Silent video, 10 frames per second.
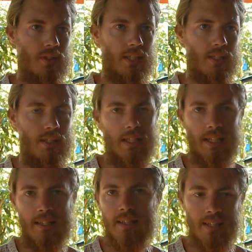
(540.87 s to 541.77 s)
Yeah,
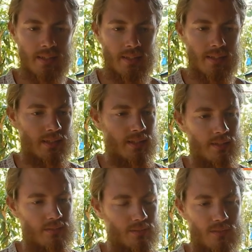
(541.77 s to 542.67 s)
like
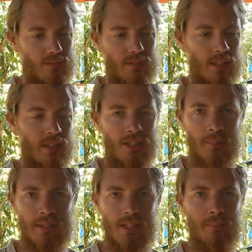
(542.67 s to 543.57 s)
they're not gonna
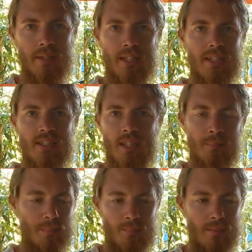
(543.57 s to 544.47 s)
be sleeping in the same